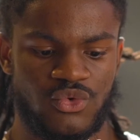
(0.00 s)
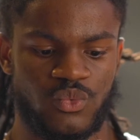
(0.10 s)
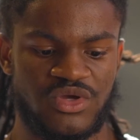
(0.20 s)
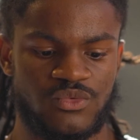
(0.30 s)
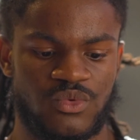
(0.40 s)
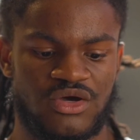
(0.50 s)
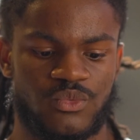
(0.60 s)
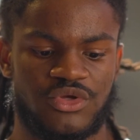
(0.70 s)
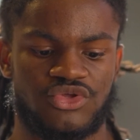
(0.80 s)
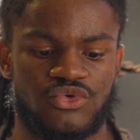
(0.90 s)
We
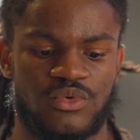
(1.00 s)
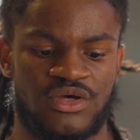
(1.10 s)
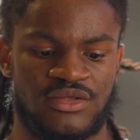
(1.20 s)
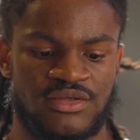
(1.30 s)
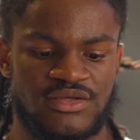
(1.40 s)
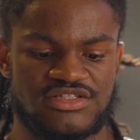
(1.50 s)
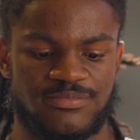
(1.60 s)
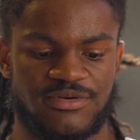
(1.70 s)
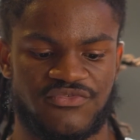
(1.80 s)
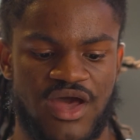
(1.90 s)
want what you want,
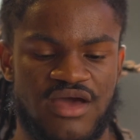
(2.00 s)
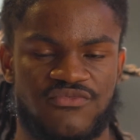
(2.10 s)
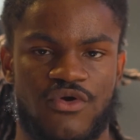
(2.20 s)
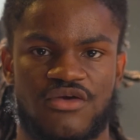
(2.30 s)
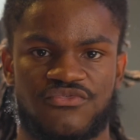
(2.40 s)
to provide for our